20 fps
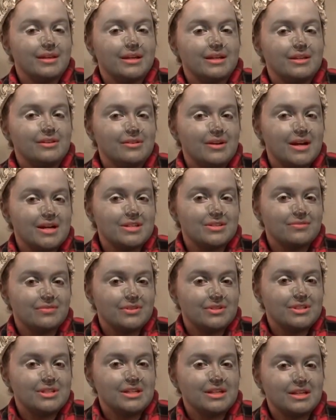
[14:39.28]
thank you guys for
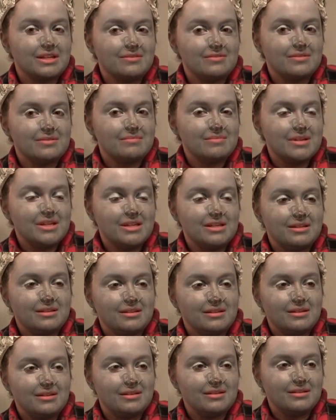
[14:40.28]
sticking with me
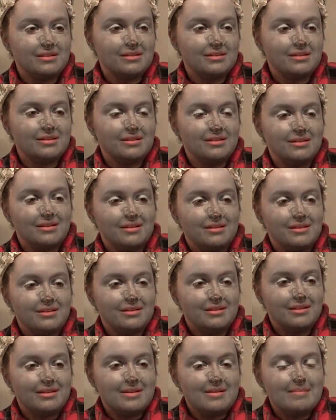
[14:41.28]
and
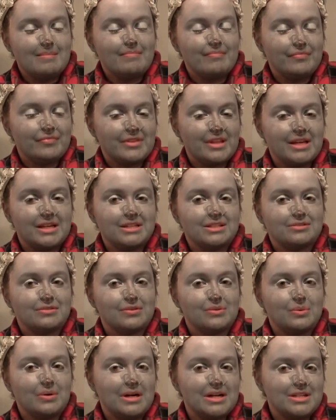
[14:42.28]
thanks
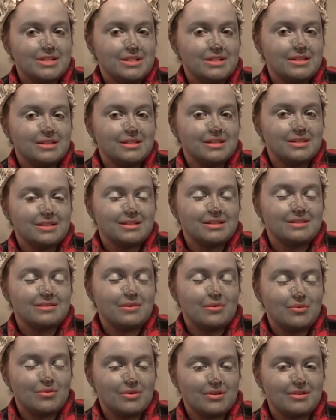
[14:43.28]
for watching this
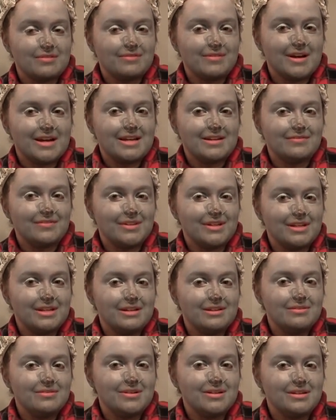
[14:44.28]
horrifying
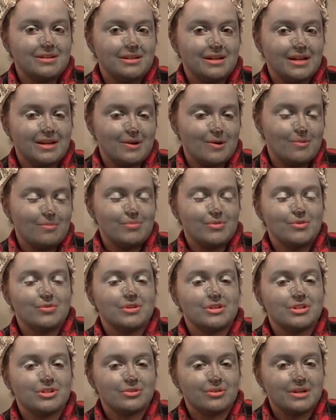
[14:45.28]
video. I hope you
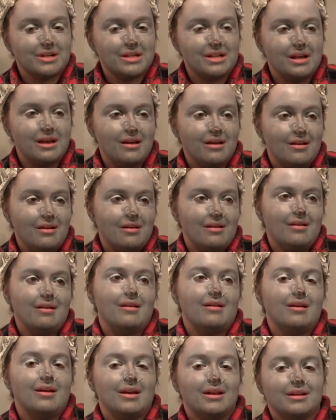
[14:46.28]
enjoyed
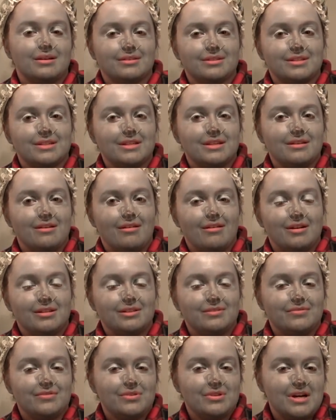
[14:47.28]
and I'll see all
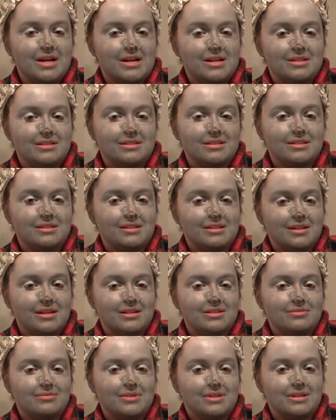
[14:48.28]
of you guys in the
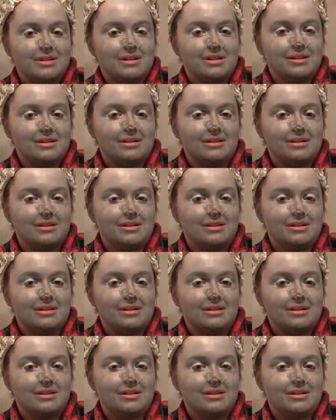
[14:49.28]
next one.